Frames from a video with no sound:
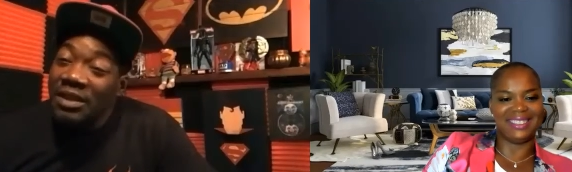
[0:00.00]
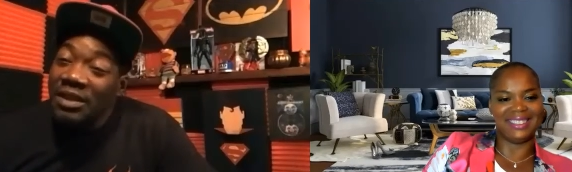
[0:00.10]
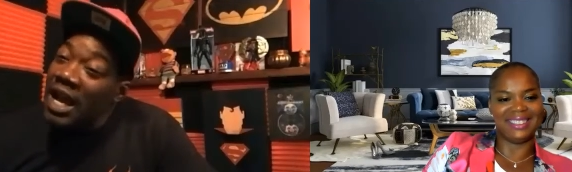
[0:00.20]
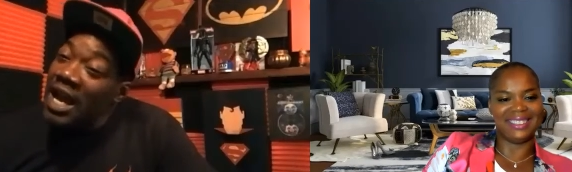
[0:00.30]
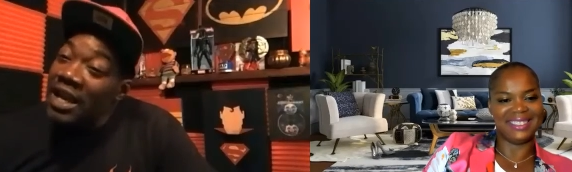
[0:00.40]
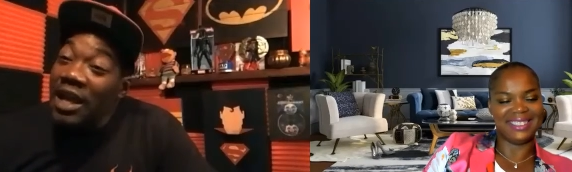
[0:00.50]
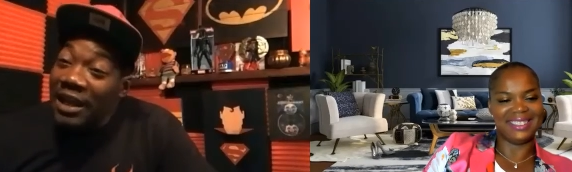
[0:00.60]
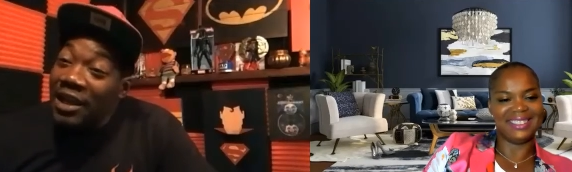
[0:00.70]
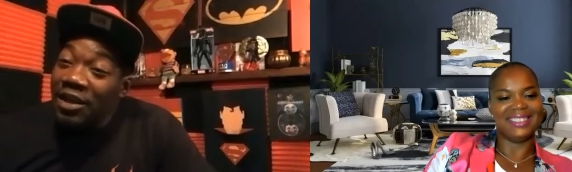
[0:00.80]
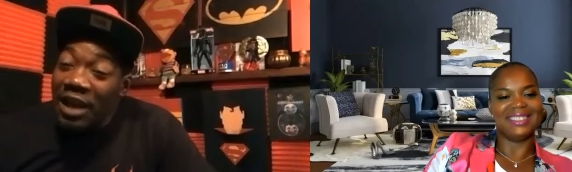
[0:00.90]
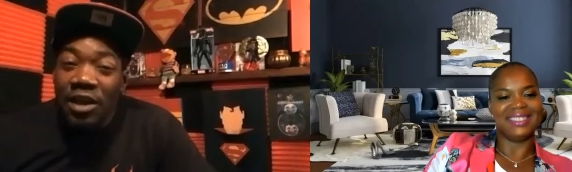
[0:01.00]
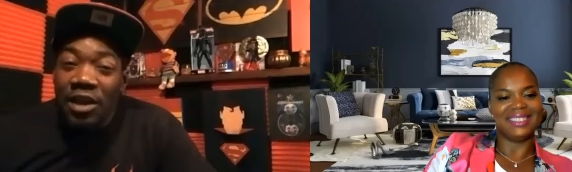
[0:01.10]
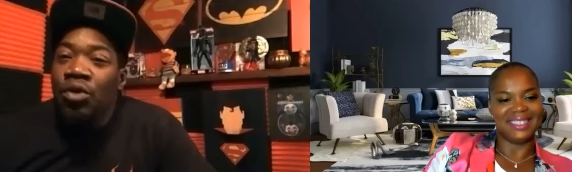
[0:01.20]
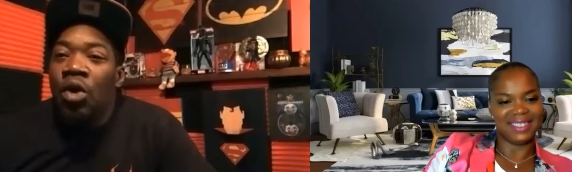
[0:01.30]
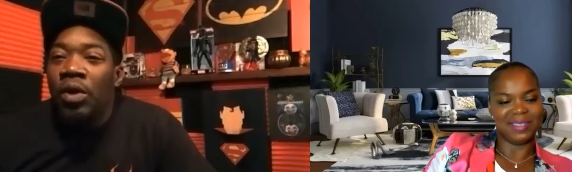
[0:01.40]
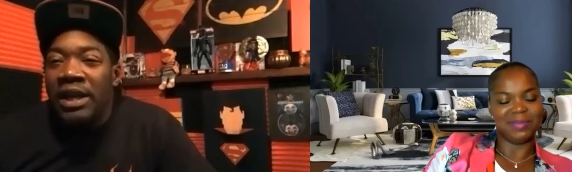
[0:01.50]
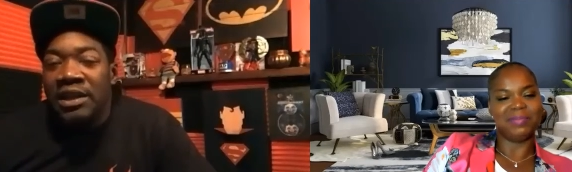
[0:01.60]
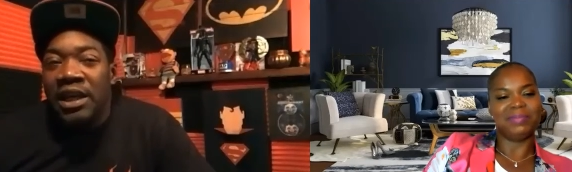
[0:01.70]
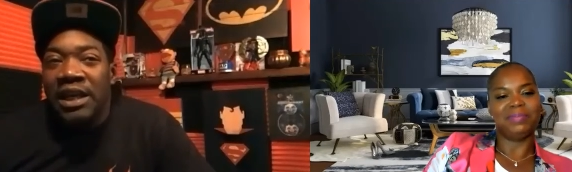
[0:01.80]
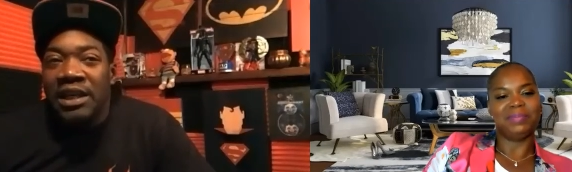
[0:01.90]
Speaker 1: yeah, that like it, like you know he
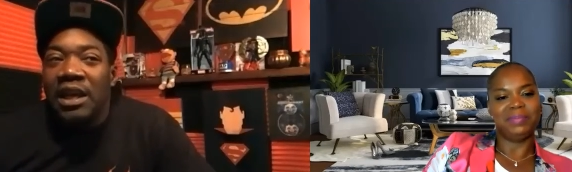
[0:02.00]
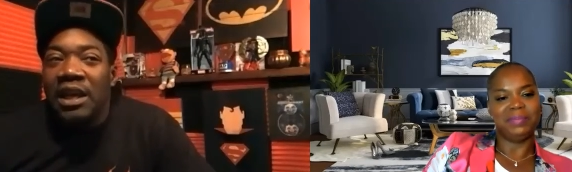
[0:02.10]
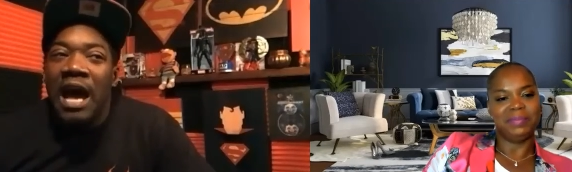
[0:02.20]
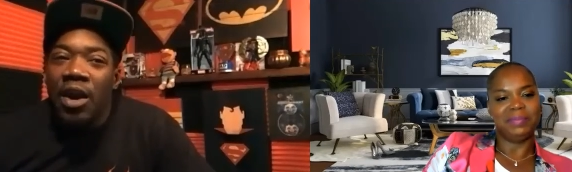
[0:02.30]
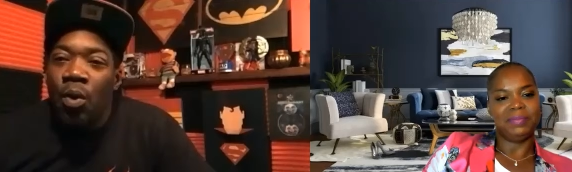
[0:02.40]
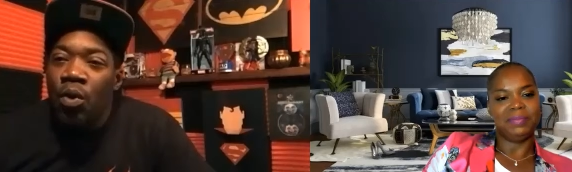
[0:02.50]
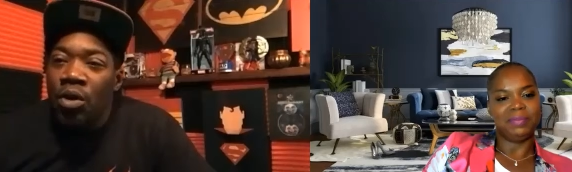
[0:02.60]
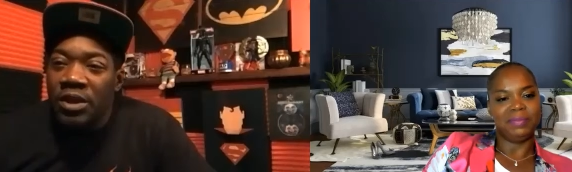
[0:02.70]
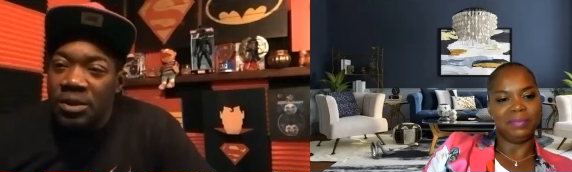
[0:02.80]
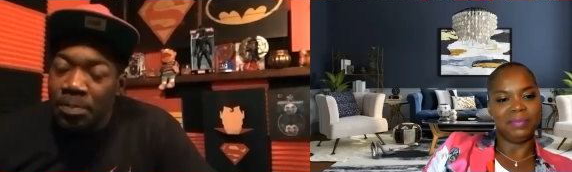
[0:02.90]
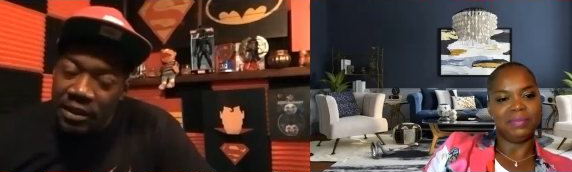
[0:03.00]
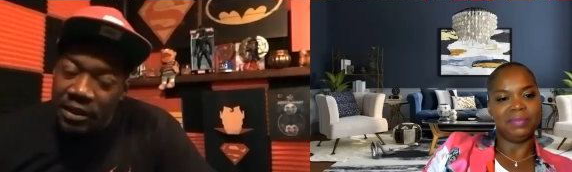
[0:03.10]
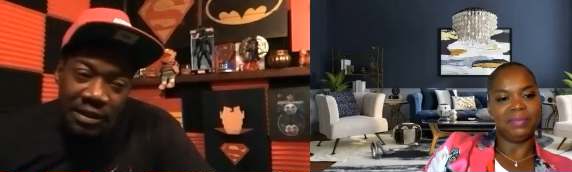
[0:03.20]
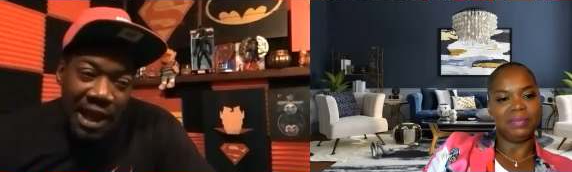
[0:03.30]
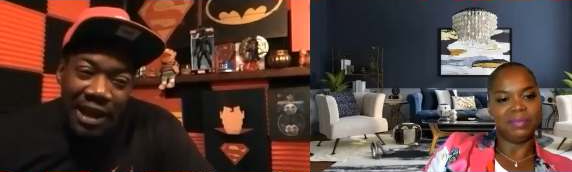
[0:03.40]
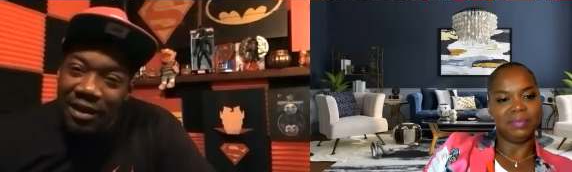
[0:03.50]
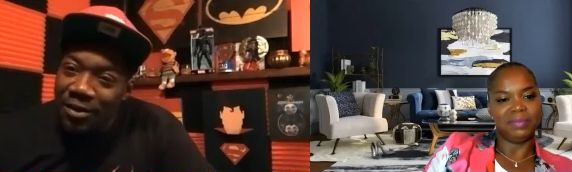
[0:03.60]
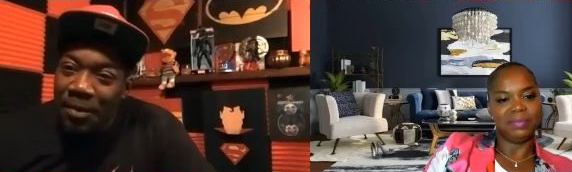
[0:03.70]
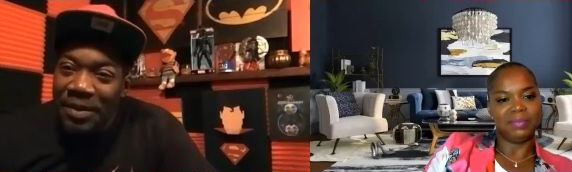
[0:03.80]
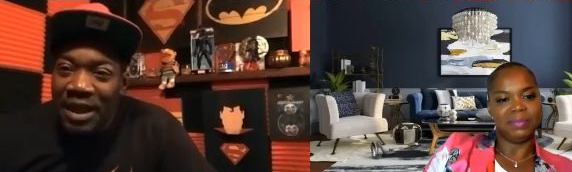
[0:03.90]
did he did a lot of work with Inspectah Deck. You know
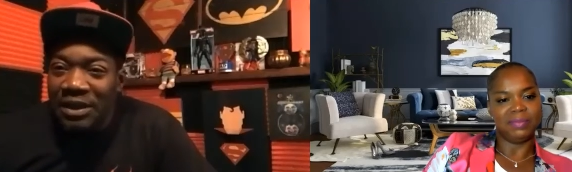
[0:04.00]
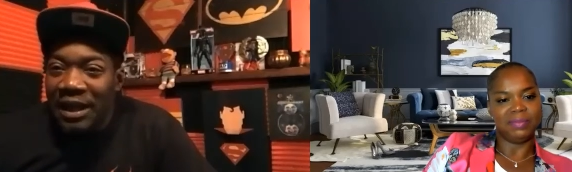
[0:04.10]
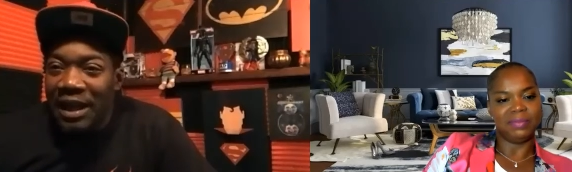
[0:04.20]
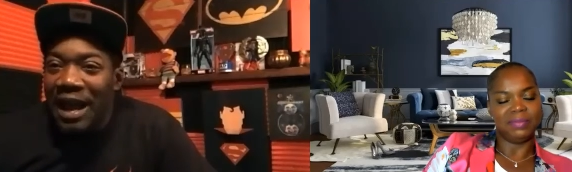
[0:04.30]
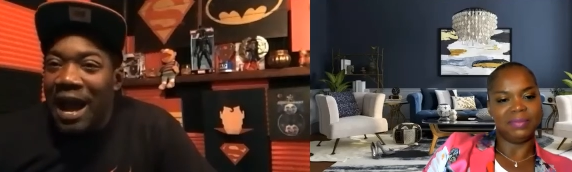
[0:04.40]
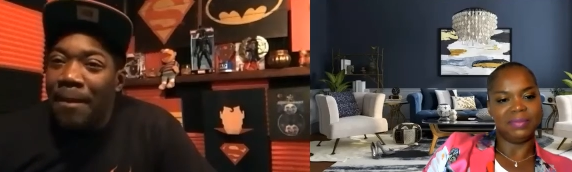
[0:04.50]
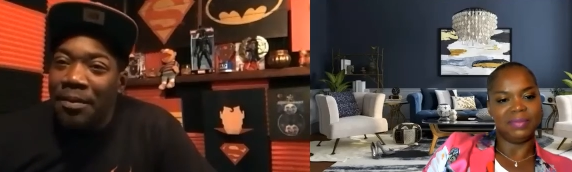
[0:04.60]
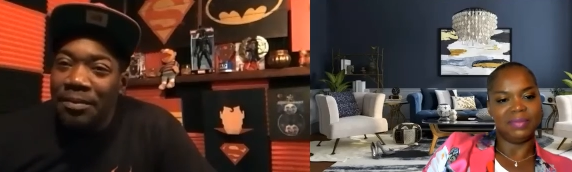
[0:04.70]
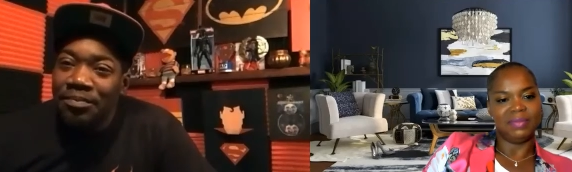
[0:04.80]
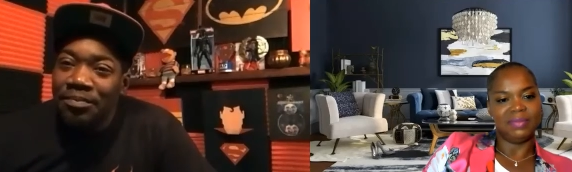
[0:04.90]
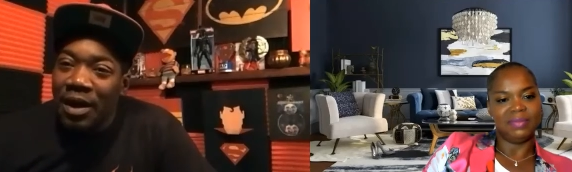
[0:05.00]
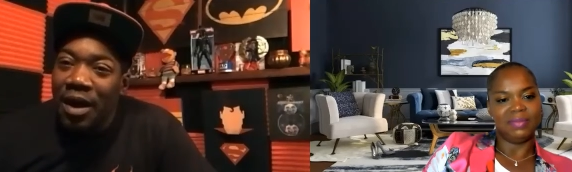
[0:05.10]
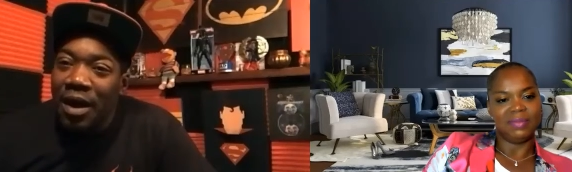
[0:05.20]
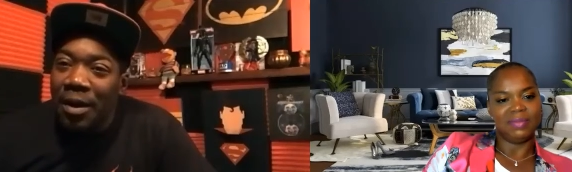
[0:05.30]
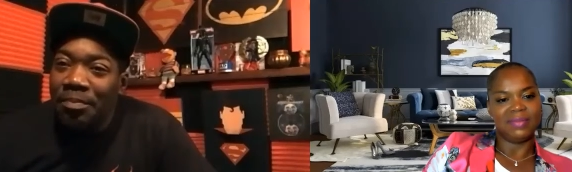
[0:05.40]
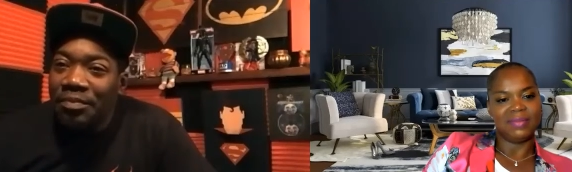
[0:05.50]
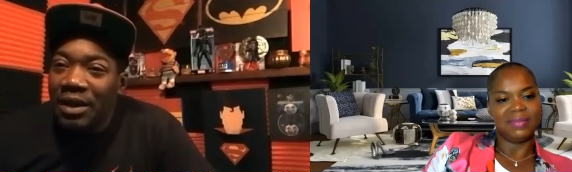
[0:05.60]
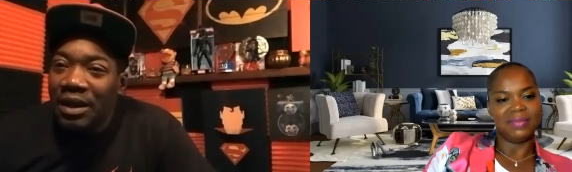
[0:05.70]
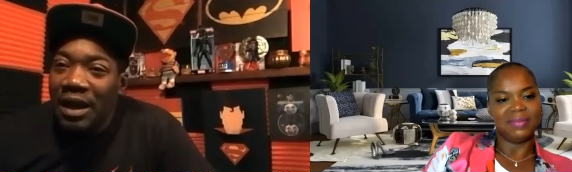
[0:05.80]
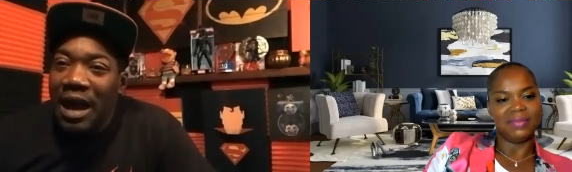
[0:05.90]
what I mean? They, they had an album, um,
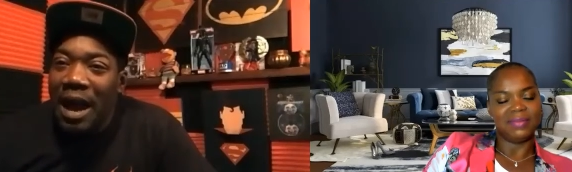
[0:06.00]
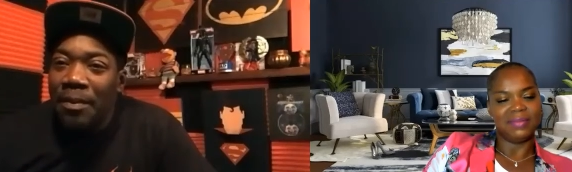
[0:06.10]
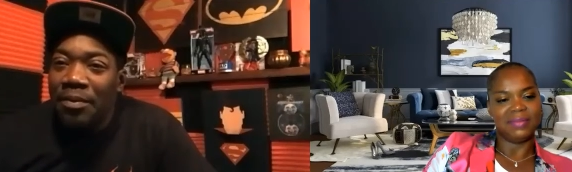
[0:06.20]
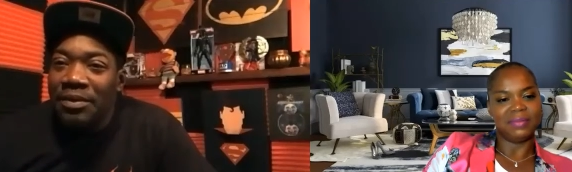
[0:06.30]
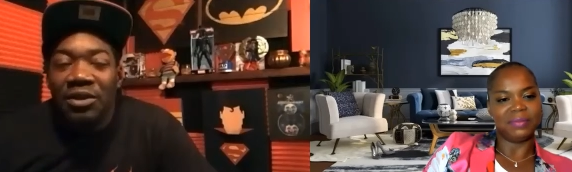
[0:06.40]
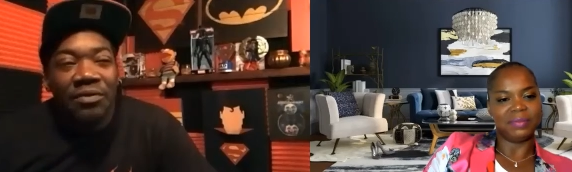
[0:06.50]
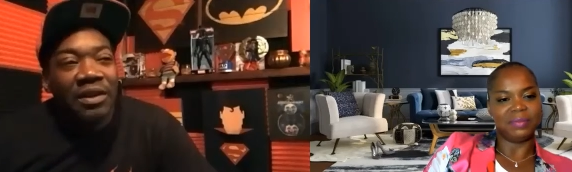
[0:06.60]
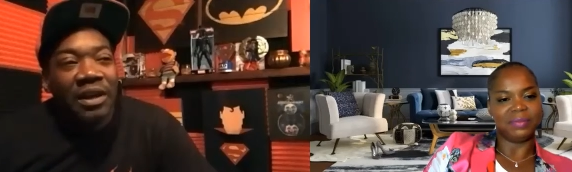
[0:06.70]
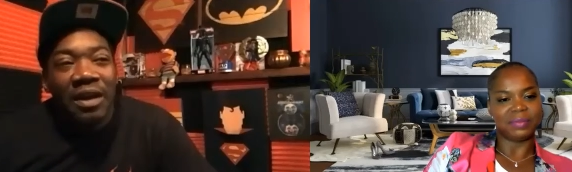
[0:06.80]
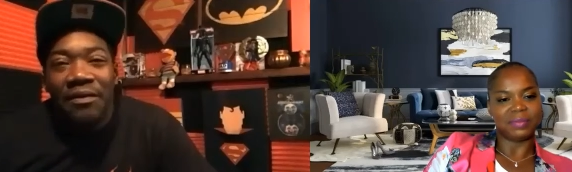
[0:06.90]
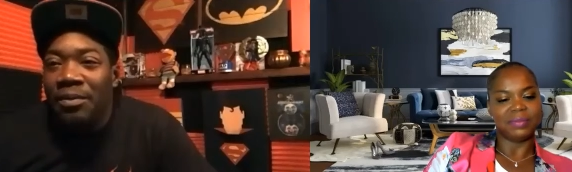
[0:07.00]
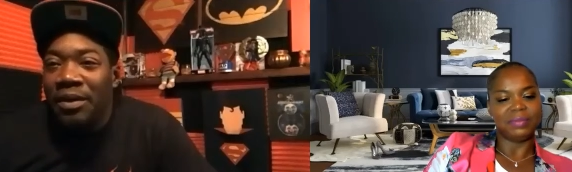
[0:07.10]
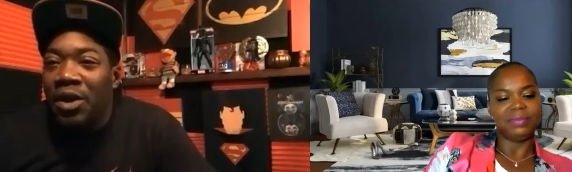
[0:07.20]
album and stuff together. Him and